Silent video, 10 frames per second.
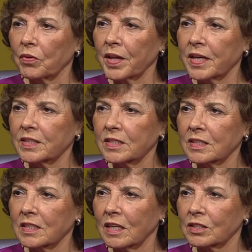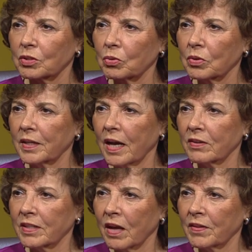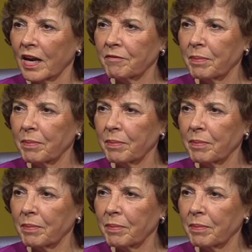that is a school downtown that I've